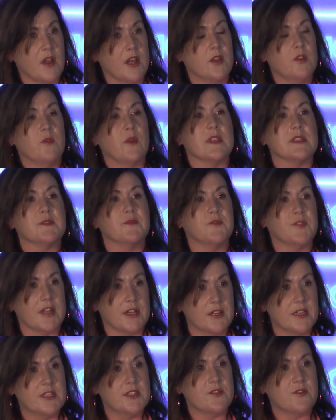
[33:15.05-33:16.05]
who has
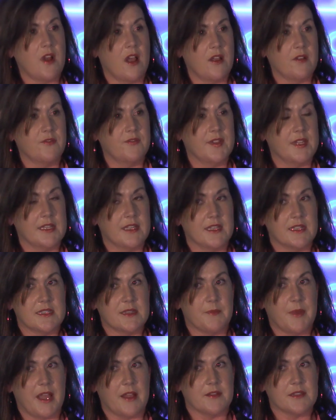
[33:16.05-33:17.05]
very strong feelings
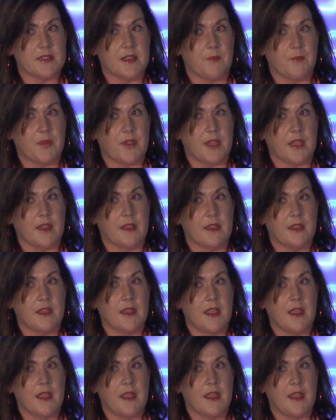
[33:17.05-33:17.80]
about something